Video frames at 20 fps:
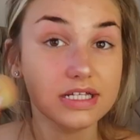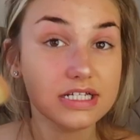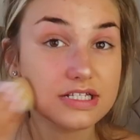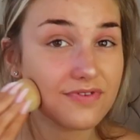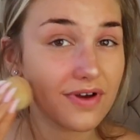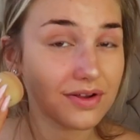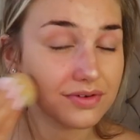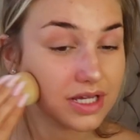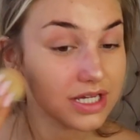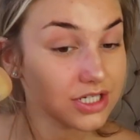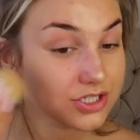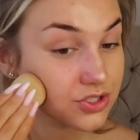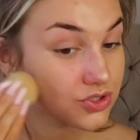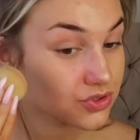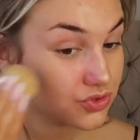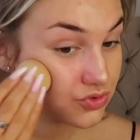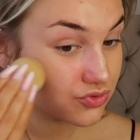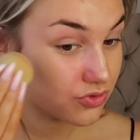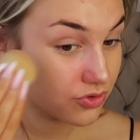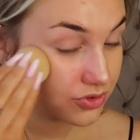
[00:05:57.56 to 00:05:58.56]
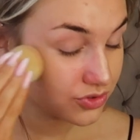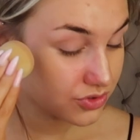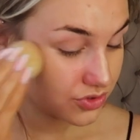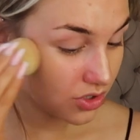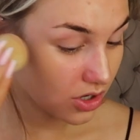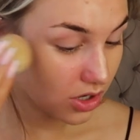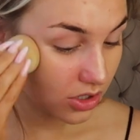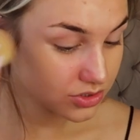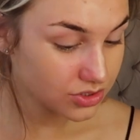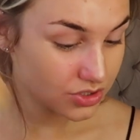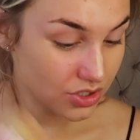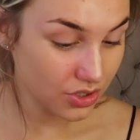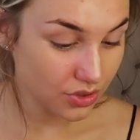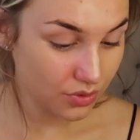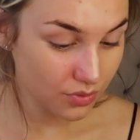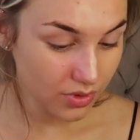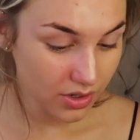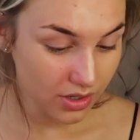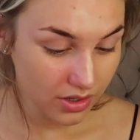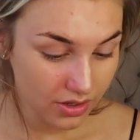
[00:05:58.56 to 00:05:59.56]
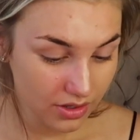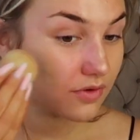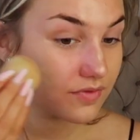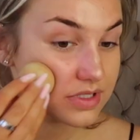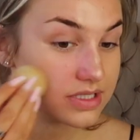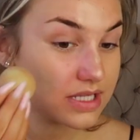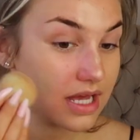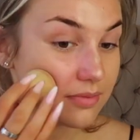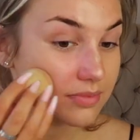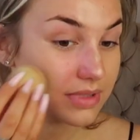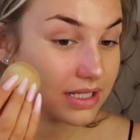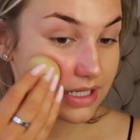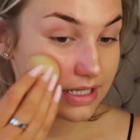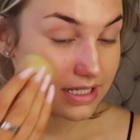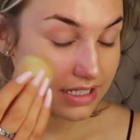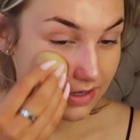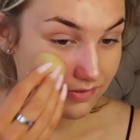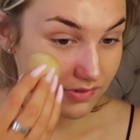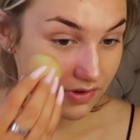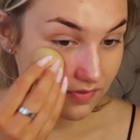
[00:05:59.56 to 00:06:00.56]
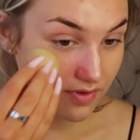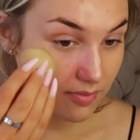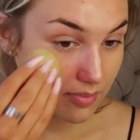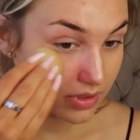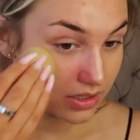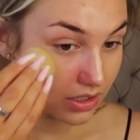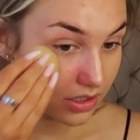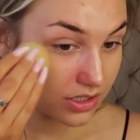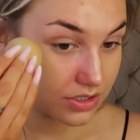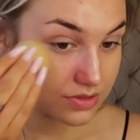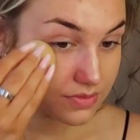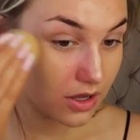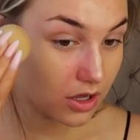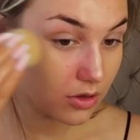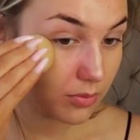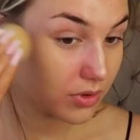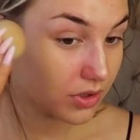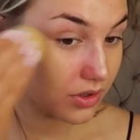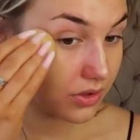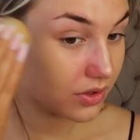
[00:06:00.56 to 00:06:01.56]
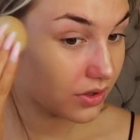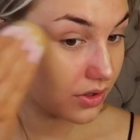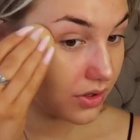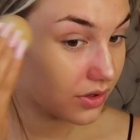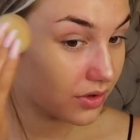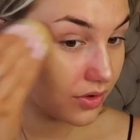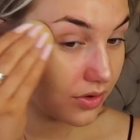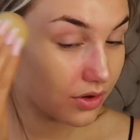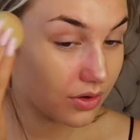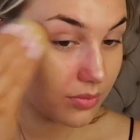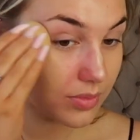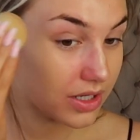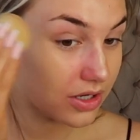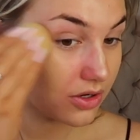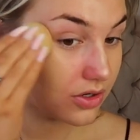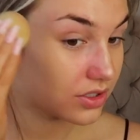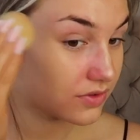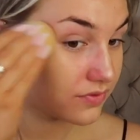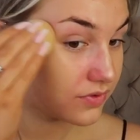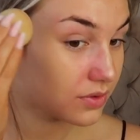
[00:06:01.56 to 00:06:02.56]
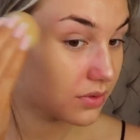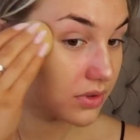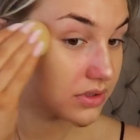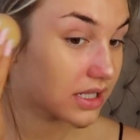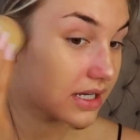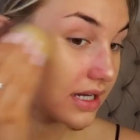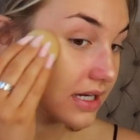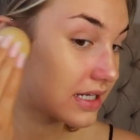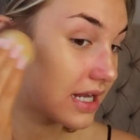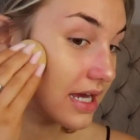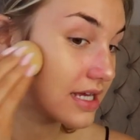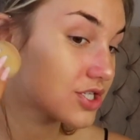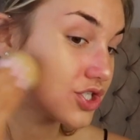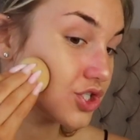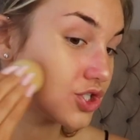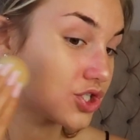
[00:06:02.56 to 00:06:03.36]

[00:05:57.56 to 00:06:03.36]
This foundation's drugstore too. Obviously I'm linking everything below as well, but oh my god, if you want like a nice